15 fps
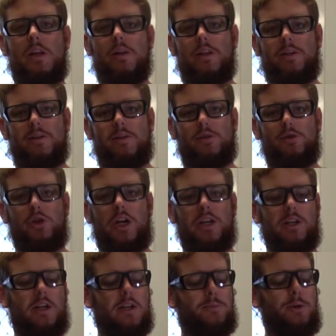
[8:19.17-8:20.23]
this is Lieutenant
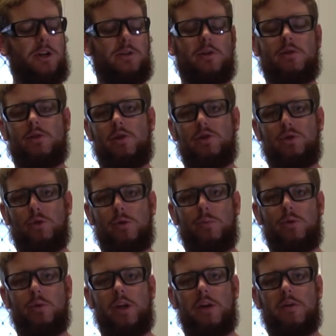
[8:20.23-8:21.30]
Dan's blaster, so he's already
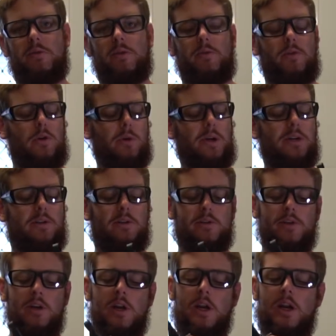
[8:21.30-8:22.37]
pulled that off for a few
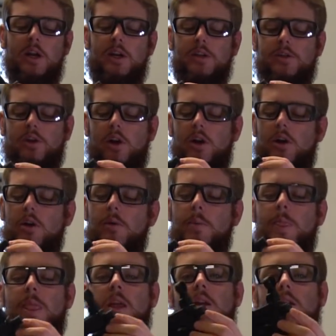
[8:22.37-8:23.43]
reasons.
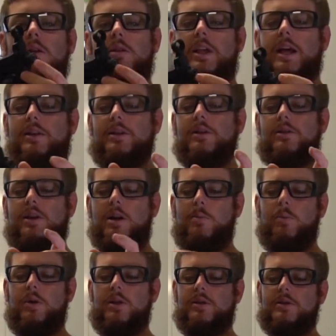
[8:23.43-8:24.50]
So that does
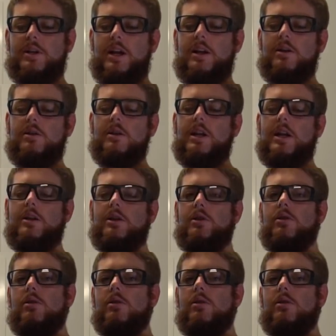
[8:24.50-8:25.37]
come with it standard. Now you